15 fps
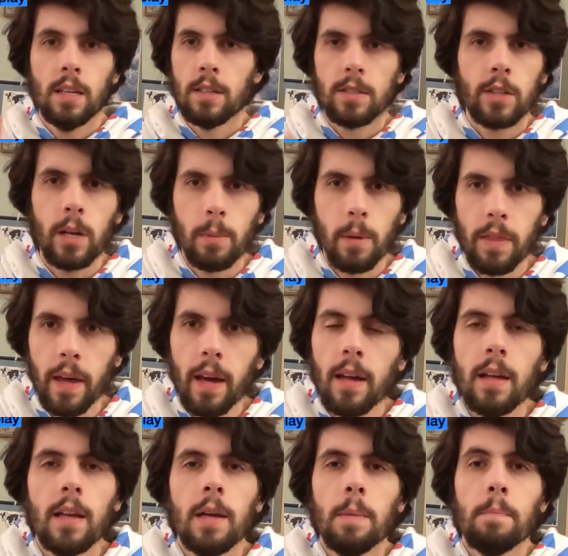Sorry about that.
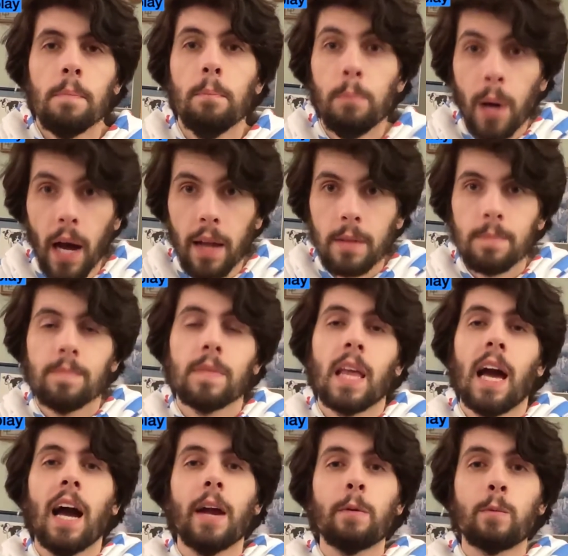But
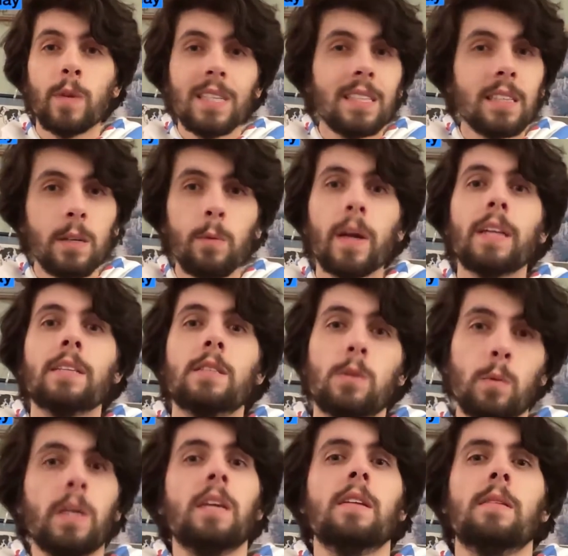I recently read a
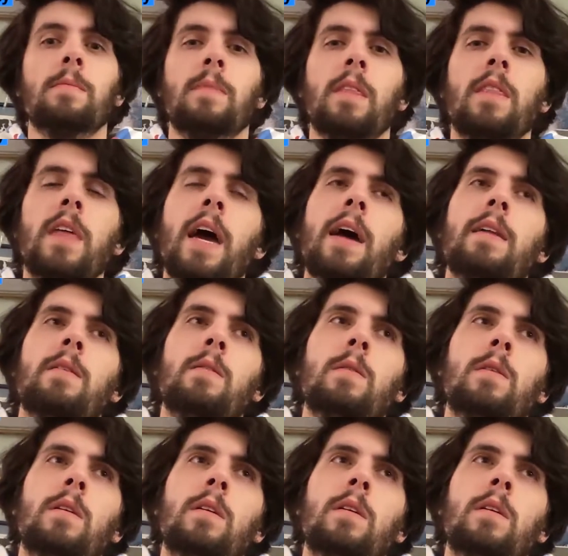tweet that